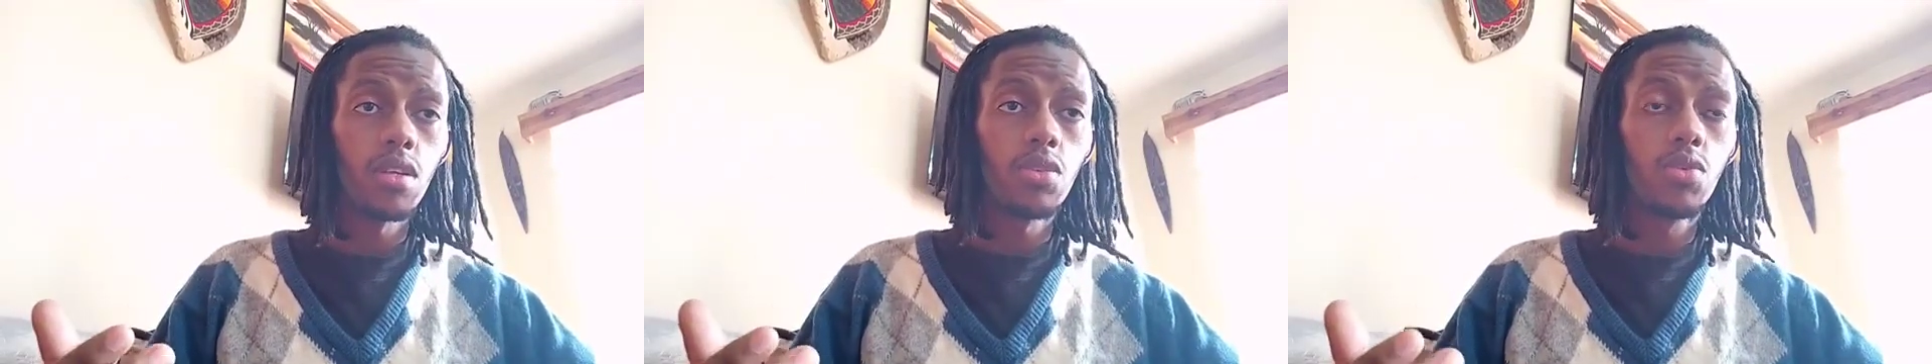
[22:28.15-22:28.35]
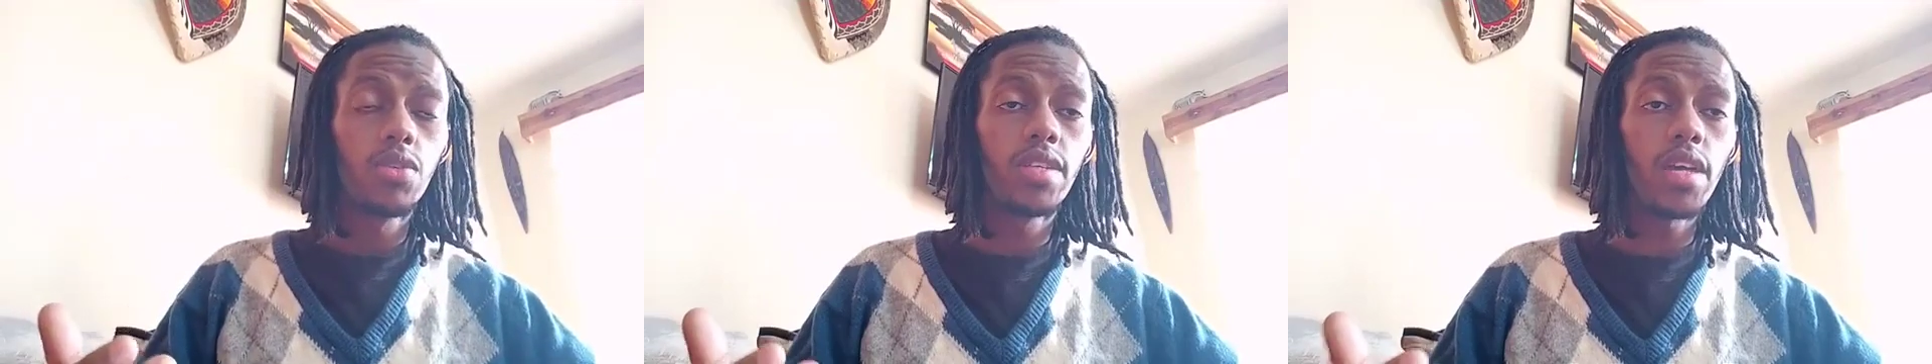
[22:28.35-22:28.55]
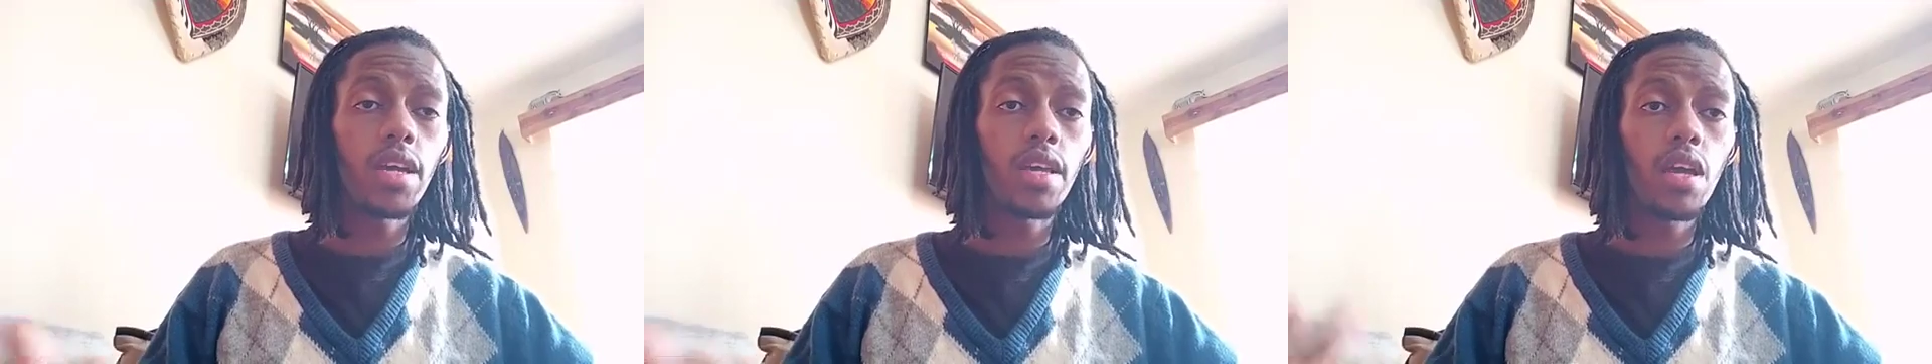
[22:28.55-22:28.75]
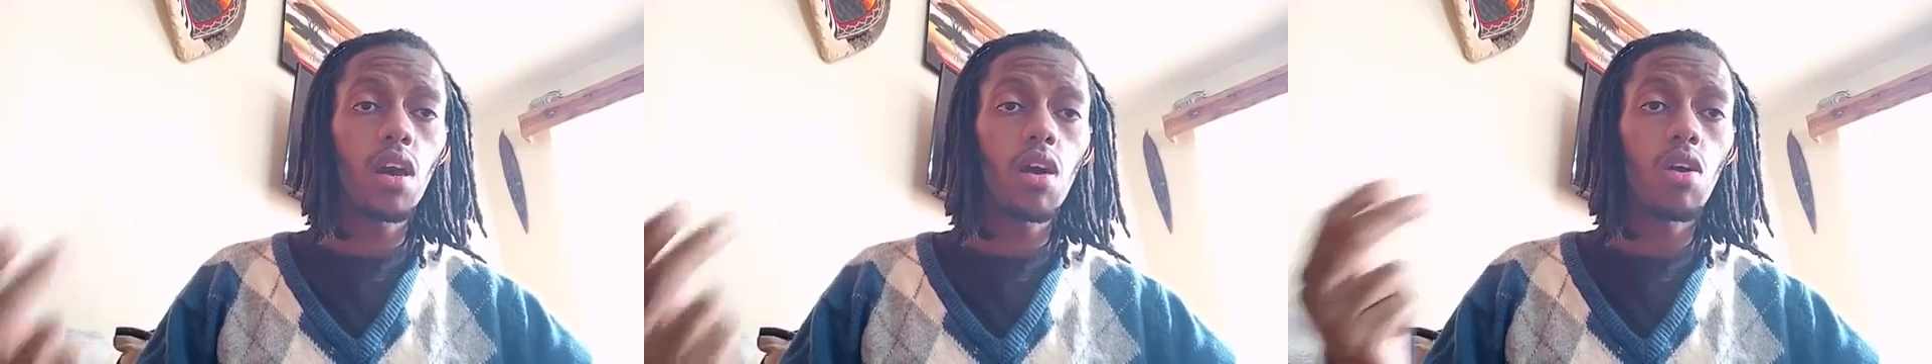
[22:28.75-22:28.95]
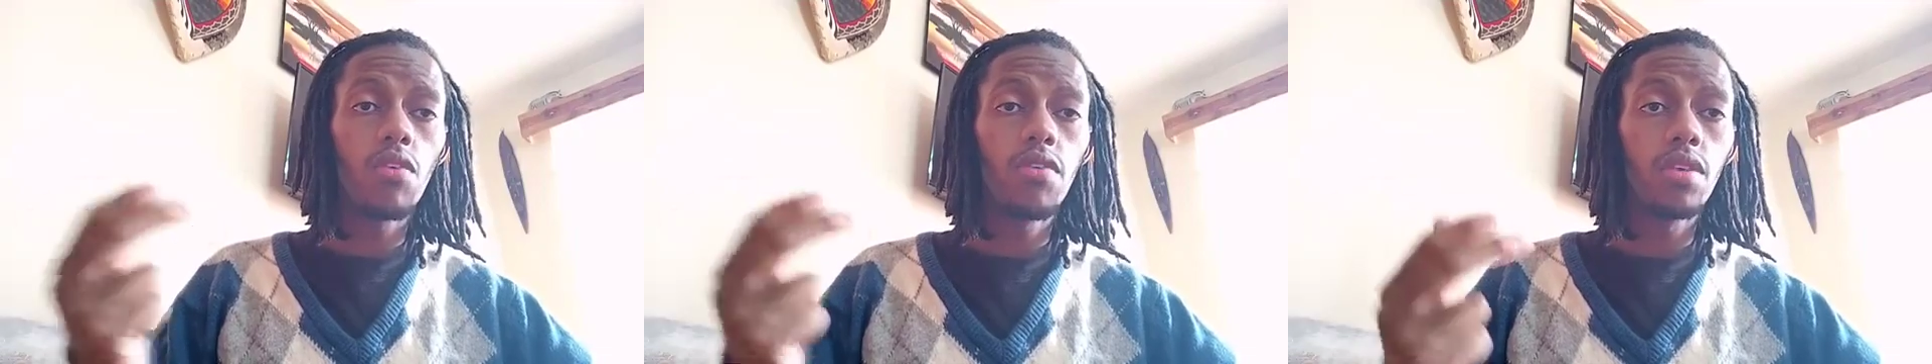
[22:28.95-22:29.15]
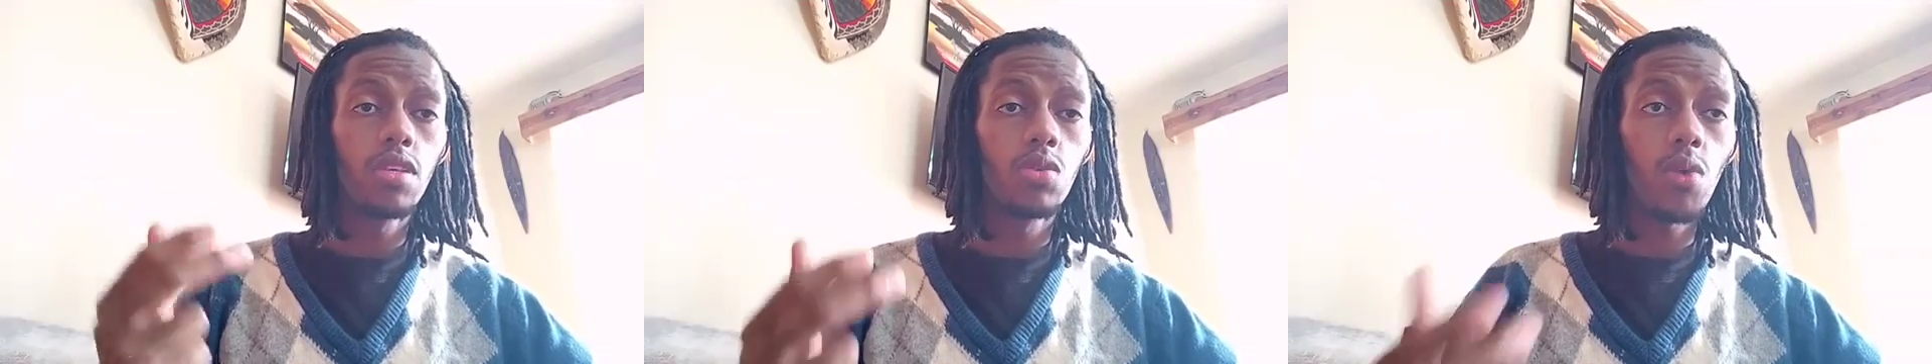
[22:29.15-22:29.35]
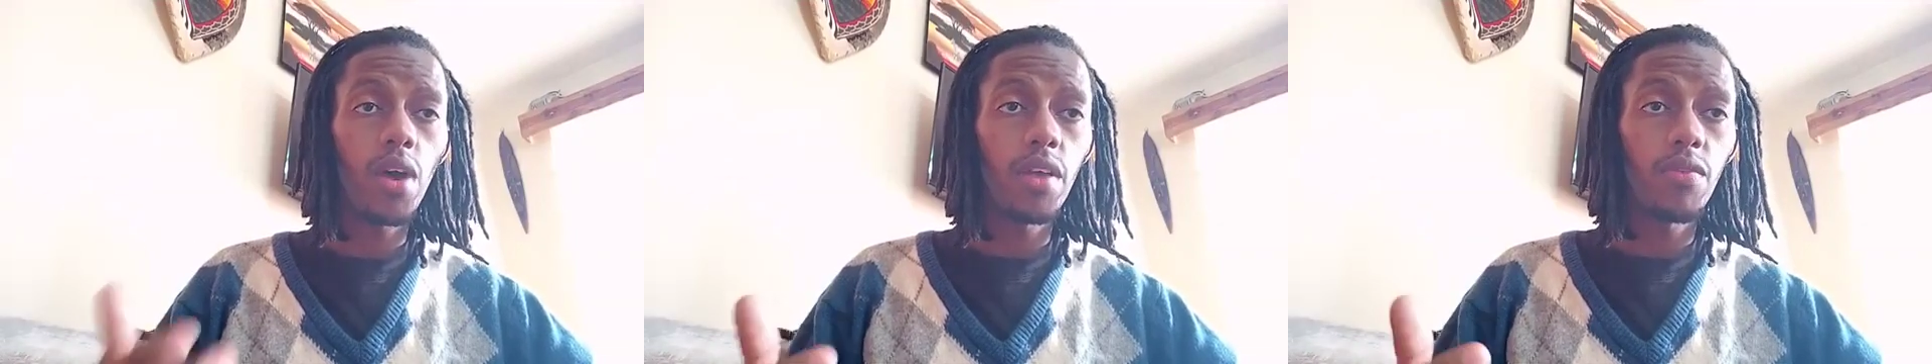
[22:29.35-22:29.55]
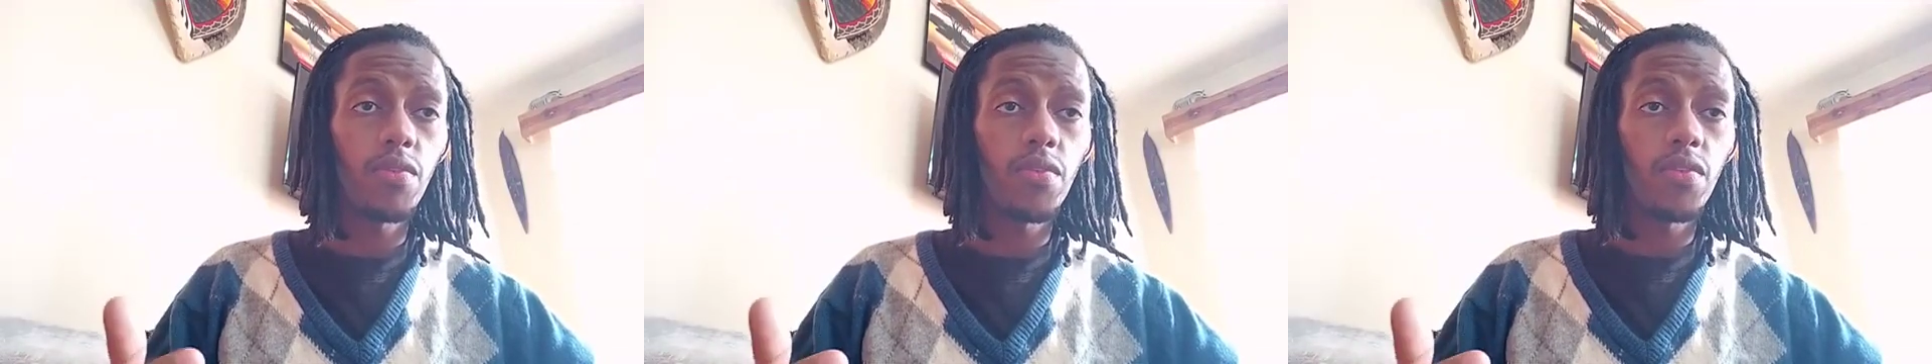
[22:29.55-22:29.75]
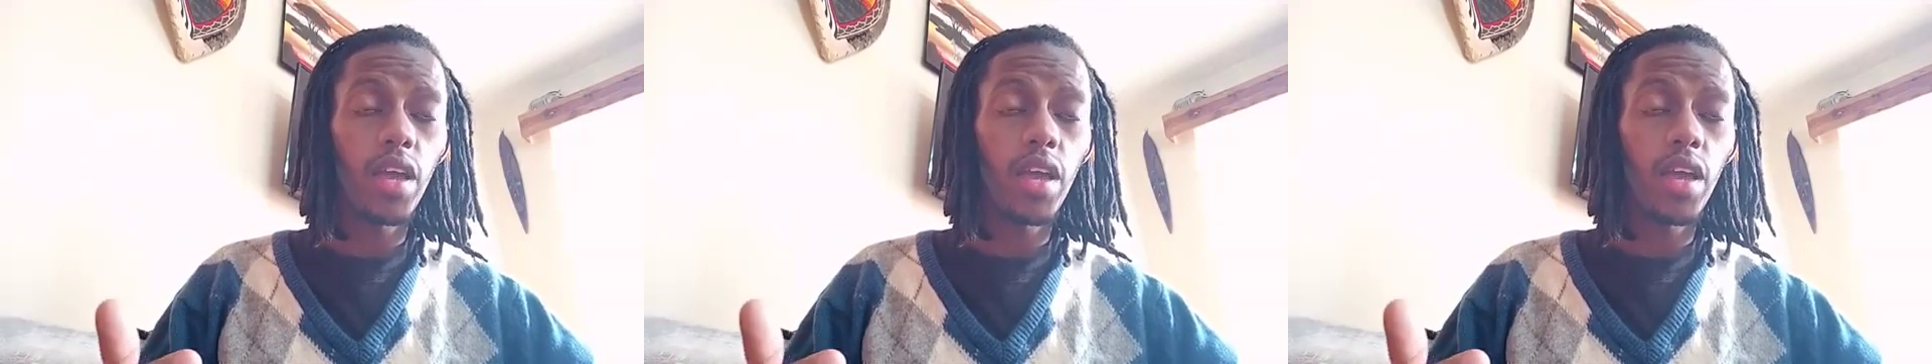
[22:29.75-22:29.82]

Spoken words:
to take care of his wife,